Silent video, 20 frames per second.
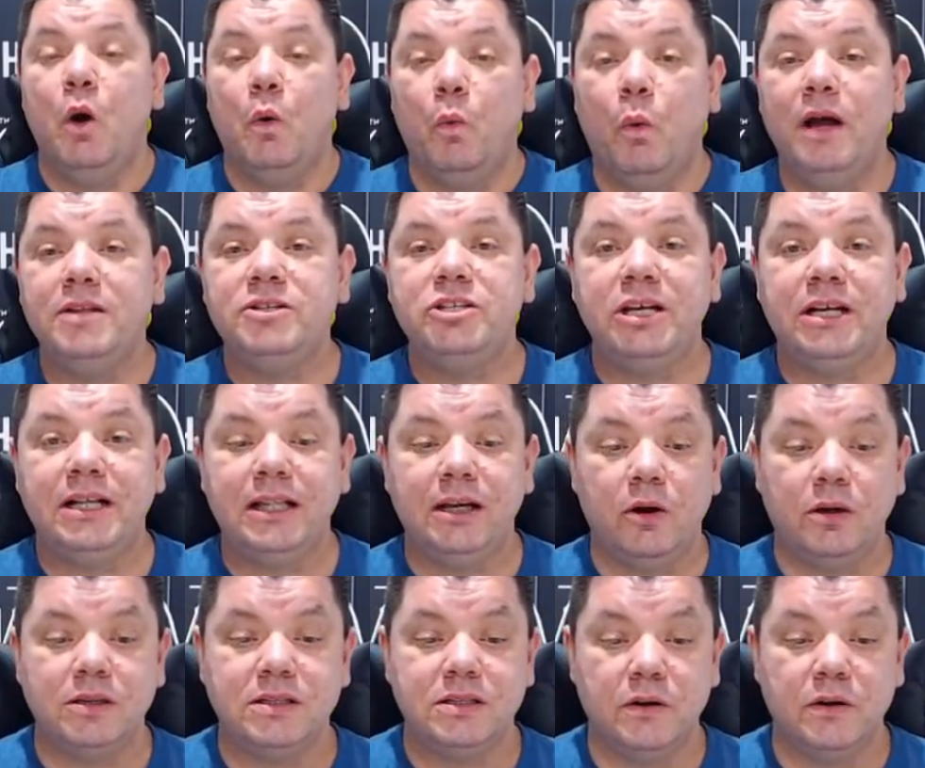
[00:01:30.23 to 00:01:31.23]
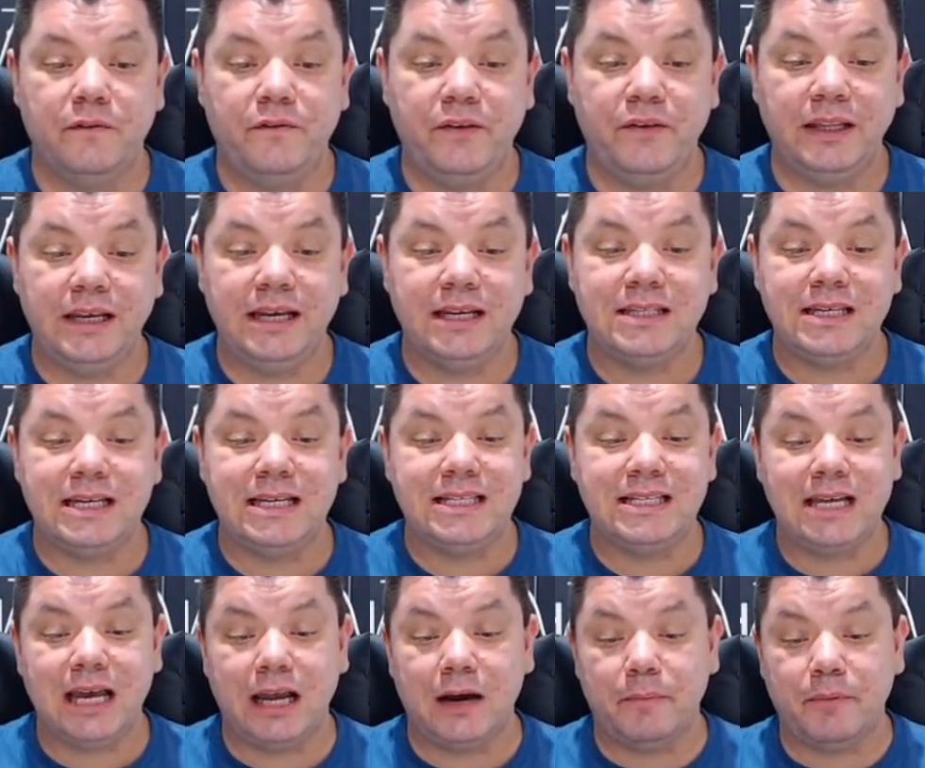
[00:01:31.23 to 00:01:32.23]
Once you click onto affiliates, it's
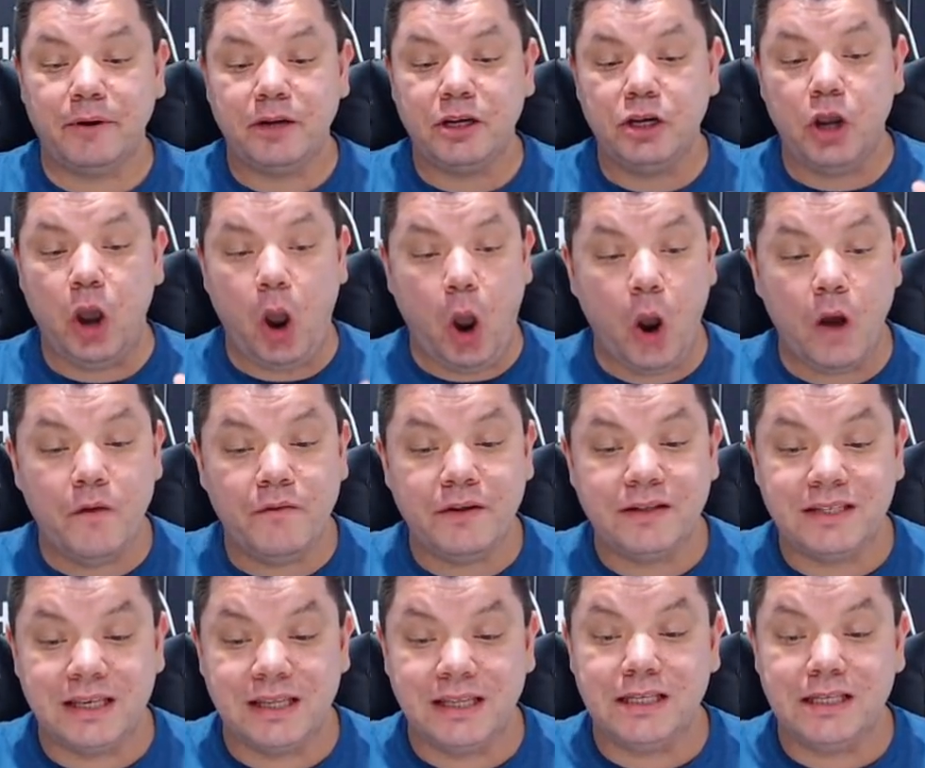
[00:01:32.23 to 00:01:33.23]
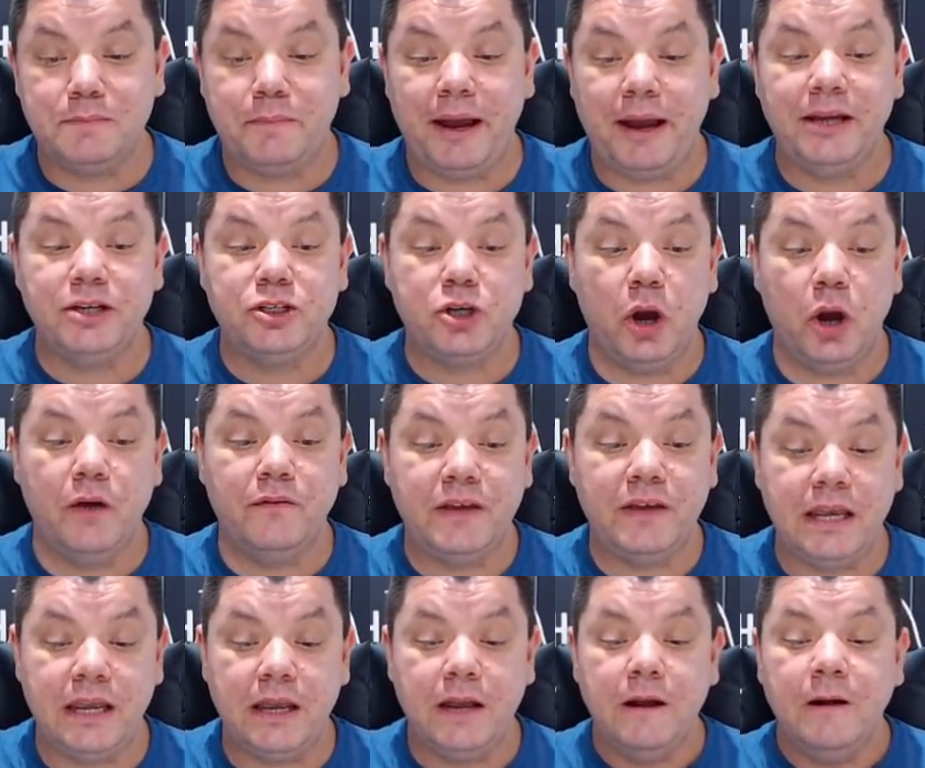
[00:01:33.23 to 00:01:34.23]
going to bring you over to this page over
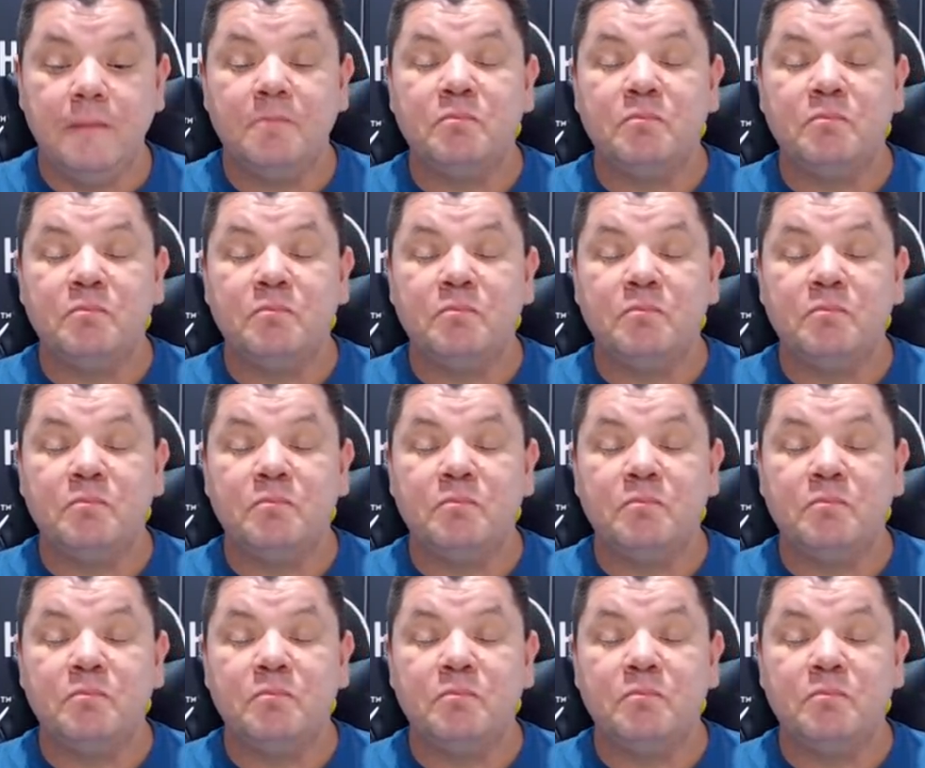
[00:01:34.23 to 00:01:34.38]
here